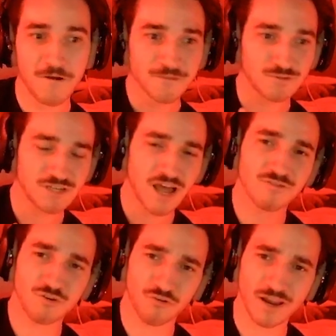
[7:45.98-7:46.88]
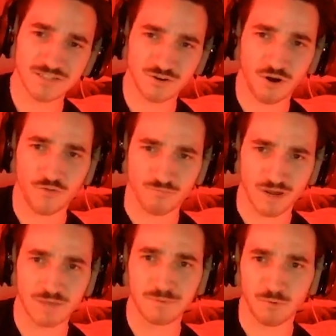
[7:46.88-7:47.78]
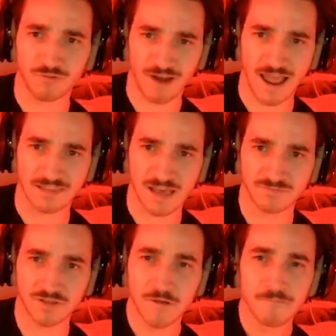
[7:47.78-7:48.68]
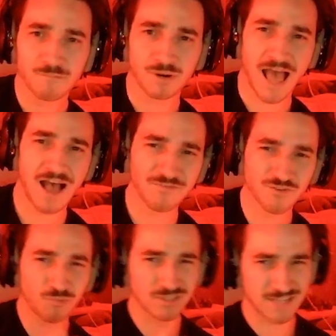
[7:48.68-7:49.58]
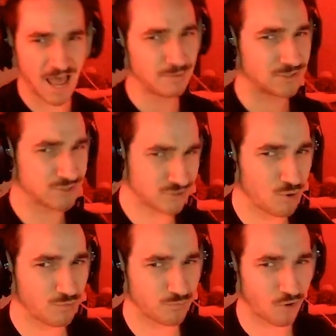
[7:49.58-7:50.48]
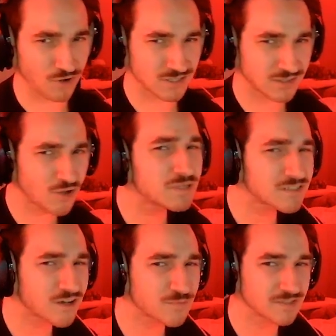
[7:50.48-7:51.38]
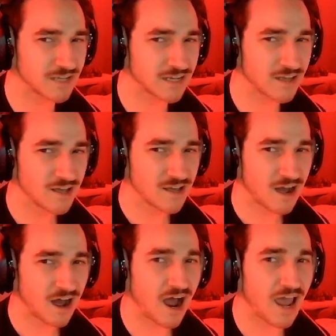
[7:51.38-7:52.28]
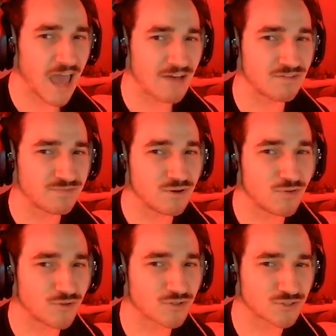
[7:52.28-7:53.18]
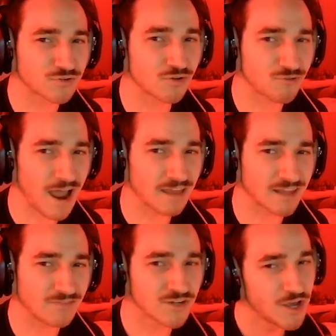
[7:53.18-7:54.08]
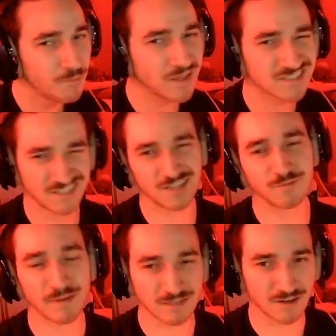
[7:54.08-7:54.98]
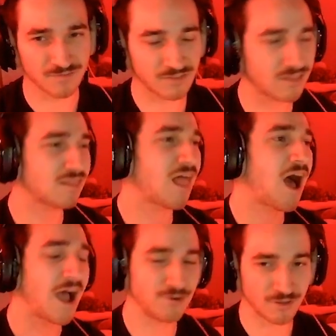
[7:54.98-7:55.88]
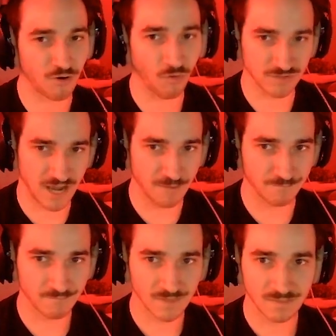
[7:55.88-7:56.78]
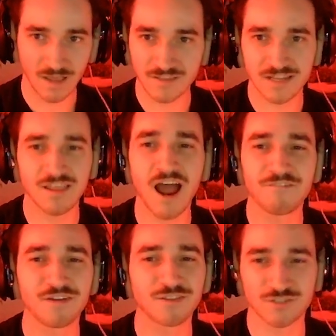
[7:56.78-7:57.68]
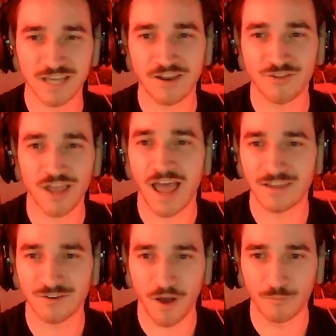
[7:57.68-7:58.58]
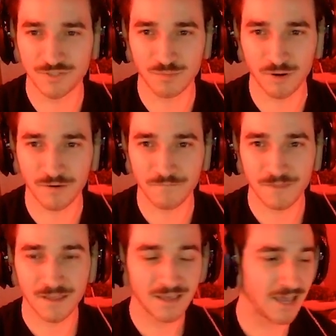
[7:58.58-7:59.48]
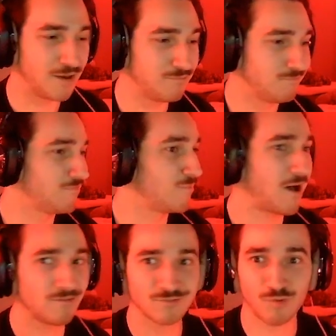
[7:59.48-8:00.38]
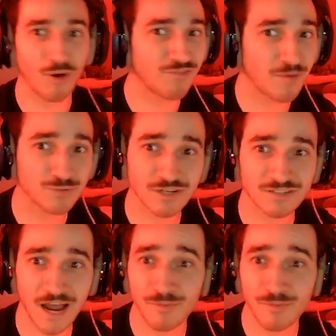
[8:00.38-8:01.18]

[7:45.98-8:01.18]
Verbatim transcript: So it's not crazy to call it there might be one rat left. But after what's happened so far, it's a little bit suspect to say, I have a feeling there's still a rat left. But that's not suspect enough. A lot, I do that all the time. I said, I feel like there's another guy here somewhere. And about 25% of the time,